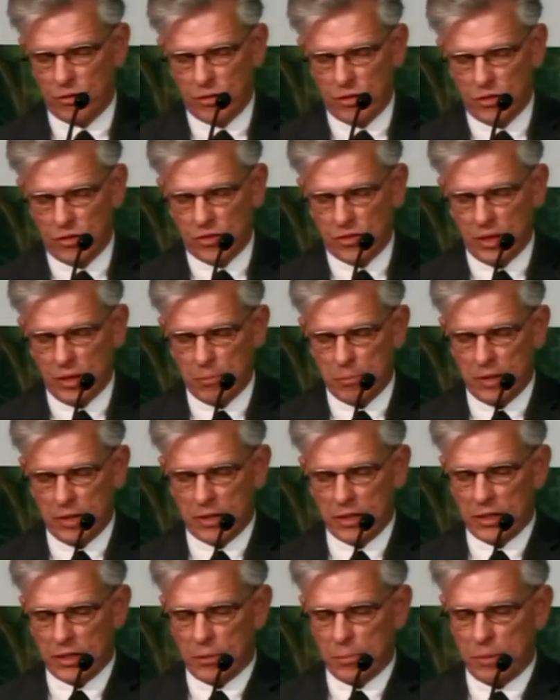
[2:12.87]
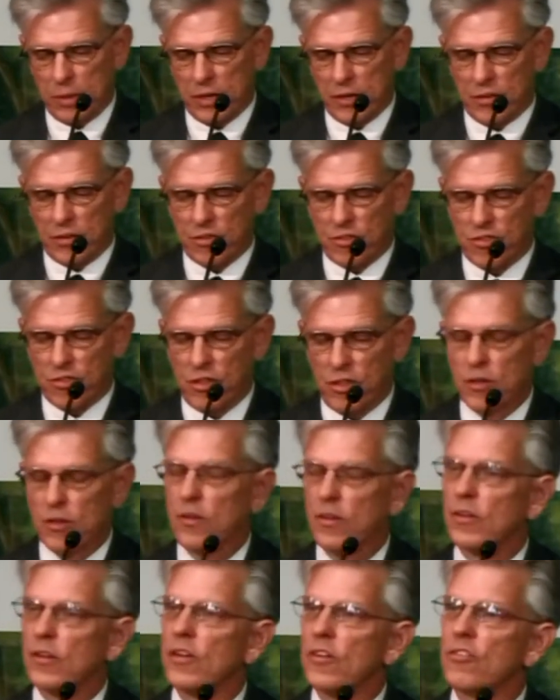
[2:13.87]
could you give me a little bit of the
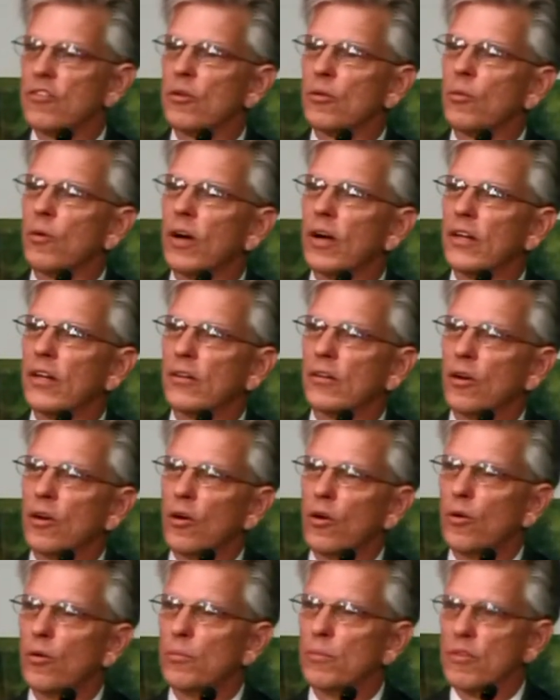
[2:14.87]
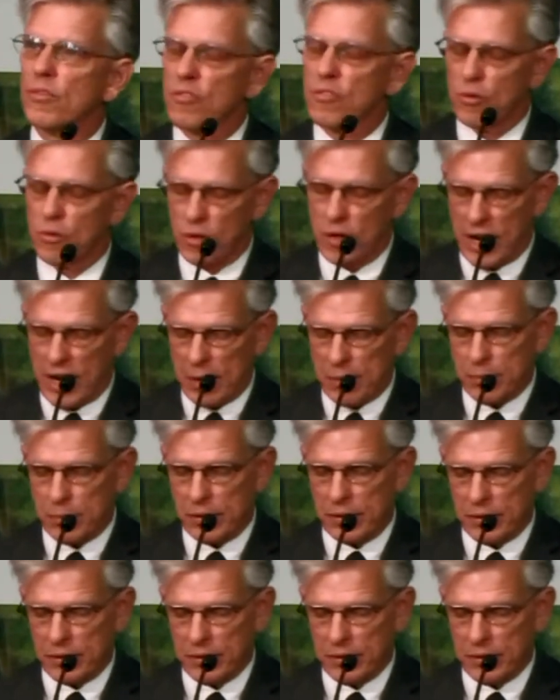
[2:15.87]
secret as to why your home is so happy?